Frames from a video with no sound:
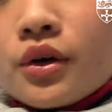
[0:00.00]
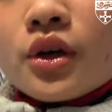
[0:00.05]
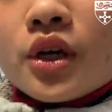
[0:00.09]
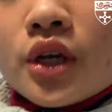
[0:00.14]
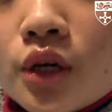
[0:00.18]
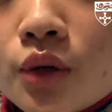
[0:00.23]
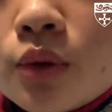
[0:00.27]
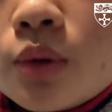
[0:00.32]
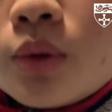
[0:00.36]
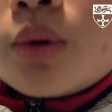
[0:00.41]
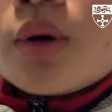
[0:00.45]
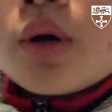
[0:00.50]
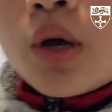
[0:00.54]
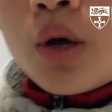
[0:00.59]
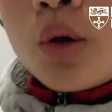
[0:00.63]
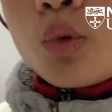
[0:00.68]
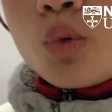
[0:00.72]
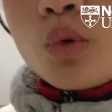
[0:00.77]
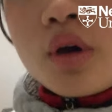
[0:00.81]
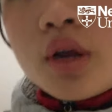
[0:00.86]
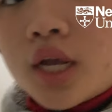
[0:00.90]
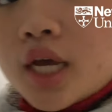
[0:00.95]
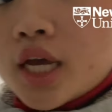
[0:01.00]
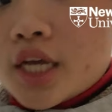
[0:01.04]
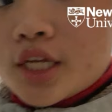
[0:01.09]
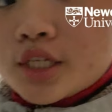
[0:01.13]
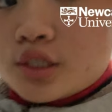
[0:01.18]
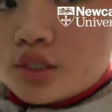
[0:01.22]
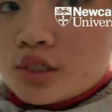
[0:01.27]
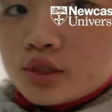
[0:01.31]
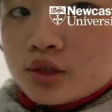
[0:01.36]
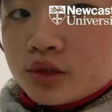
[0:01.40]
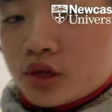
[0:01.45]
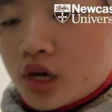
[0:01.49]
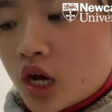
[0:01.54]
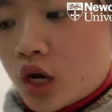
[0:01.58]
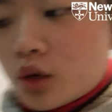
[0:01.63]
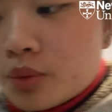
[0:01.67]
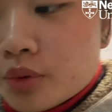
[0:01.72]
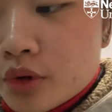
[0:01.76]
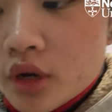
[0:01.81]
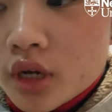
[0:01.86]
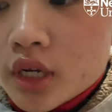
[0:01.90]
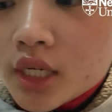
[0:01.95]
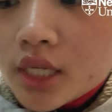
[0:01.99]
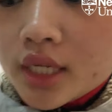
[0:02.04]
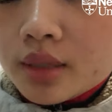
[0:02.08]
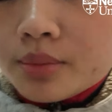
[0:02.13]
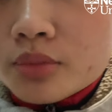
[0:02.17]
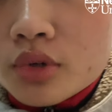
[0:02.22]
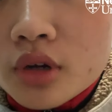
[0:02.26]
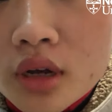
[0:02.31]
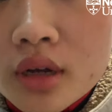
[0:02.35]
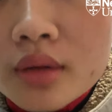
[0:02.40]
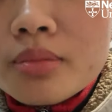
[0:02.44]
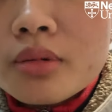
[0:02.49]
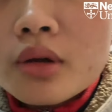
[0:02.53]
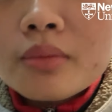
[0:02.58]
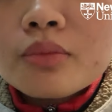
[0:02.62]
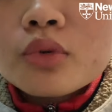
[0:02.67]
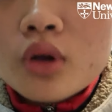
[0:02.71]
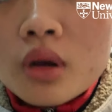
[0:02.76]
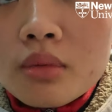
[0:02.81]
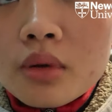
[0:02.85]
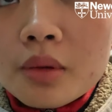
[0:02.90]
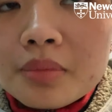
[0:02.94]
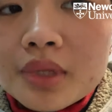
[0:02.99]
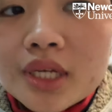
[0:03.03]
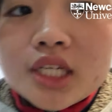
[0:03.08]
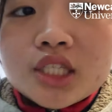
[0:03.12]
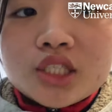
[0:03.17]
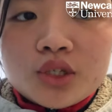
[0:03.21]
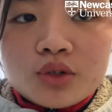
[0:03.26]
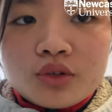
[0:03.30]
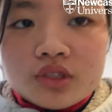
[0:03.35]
you what I do. I'll probably do